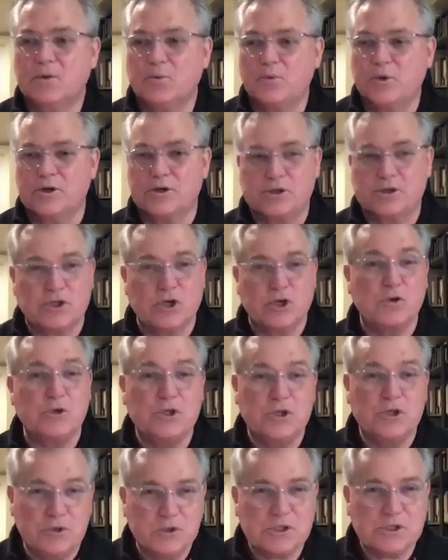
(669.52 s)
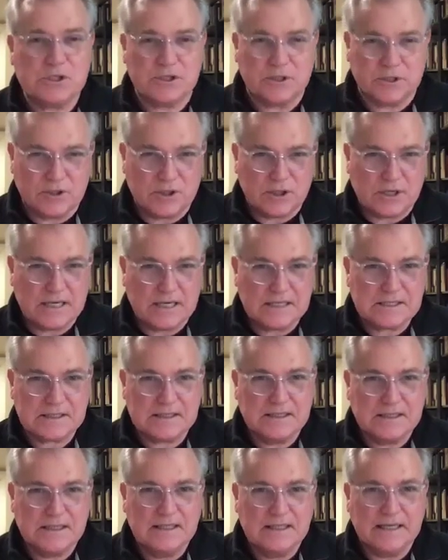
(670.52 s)
are so used to the
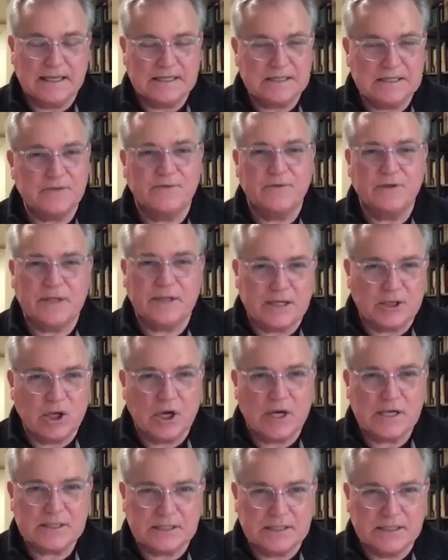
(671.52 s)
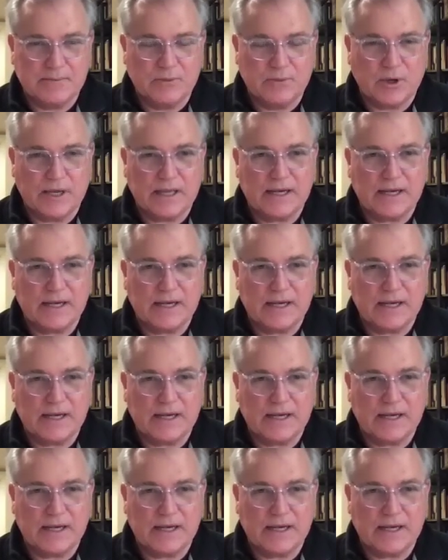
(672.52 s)
loss, it doesn't feel like loss anymore.